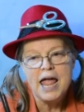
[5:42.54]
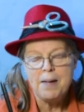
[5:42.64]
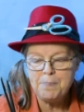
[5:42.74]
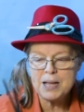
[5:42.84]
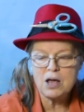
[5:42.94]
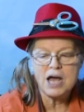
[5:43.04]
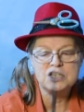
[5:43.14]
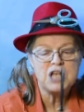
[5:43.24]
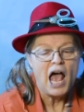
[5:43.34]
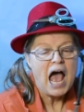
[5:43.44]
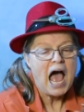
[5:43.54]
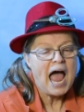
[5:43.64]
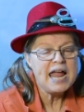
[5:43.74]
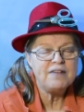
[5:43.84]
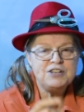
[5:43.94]
Because
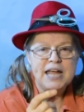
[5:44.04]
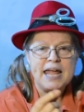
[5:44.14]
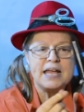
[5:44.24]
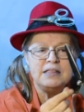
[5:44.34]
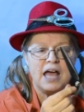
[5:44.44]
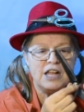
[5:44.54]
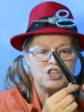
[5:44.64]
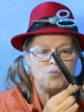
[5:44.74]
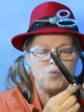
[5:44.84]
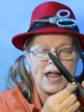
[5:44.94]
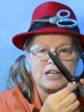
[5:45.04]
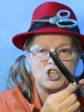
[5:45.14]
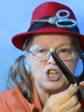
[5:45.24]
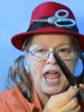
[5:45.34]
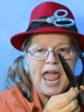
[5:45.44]
I have taken a
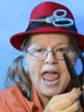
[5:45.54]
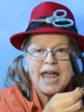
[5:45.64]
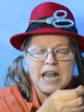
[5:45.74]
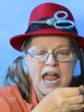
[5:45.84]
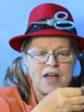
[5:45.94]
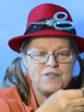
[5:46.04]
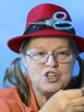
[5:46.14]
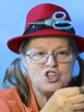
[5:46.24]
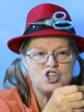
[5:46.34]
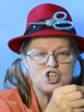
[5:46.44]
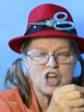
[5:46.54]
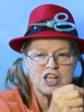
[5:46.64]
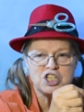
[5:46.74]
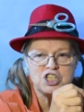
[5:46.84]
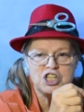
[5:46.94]
wrench and I have
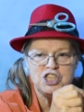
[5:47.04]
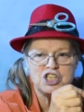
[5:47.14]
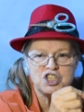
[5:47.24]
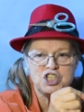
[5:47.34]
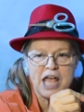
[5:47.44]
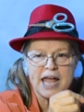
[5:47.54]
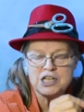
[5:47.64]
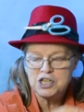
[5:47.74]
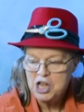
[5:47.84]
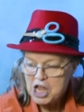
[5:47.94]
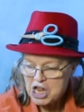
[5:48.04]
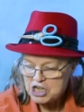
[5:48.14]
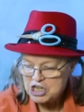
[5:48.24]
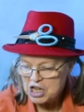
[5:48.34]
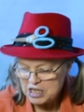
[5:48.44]
adjusted the set
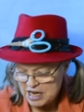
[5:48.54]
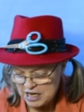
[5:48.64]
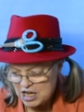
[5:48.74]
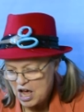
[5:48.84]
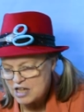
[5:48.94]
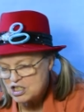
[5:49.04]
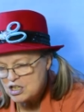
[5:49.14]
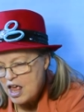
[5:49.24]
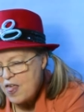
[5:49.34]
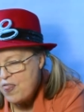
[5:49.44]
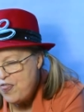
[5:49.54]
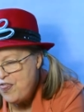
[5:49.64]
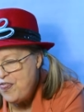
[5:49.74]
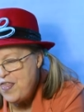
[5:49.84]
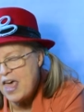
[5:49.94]
till it cuts
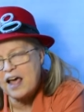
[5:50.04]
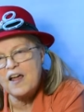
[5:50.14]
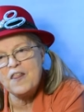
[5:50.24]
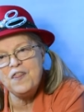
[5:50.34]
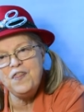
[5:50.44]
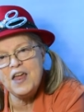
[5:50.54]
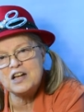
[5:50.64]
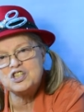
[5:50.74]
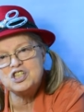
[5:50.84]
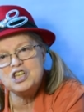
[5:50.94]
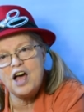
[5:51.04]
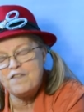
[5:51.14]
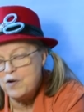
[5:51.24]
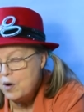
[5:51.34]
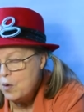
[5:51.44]
thick
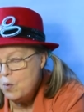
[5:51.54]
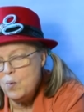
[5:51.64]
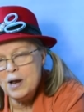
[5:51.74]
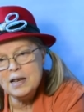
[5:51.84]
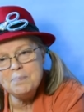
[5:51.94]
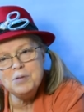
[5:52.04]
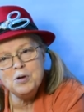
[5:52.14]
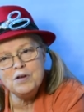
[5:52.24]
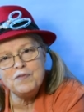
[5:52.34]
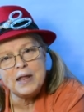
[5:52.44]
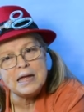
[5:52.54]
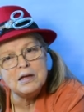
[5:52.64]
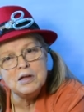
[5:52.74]
stuff really beautifully.